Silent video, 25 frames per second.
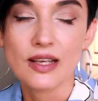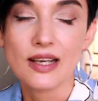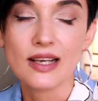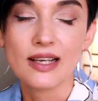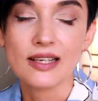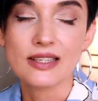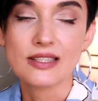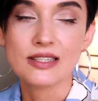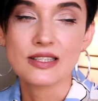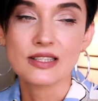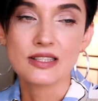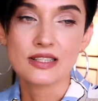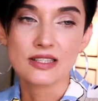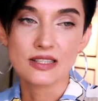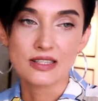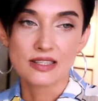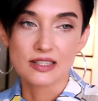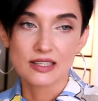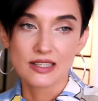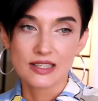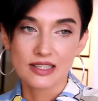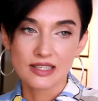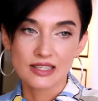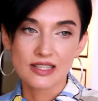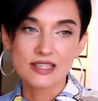And
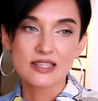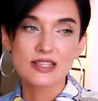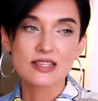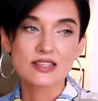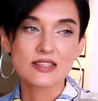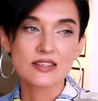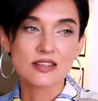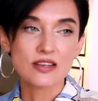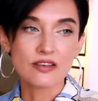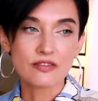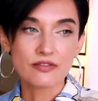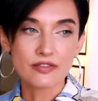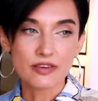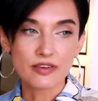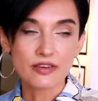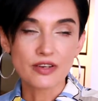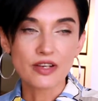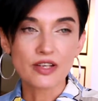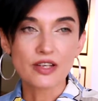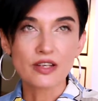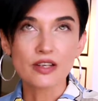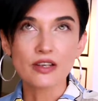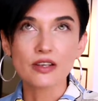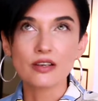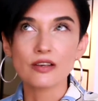this is a
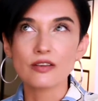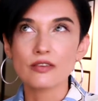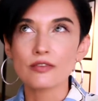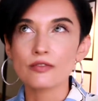very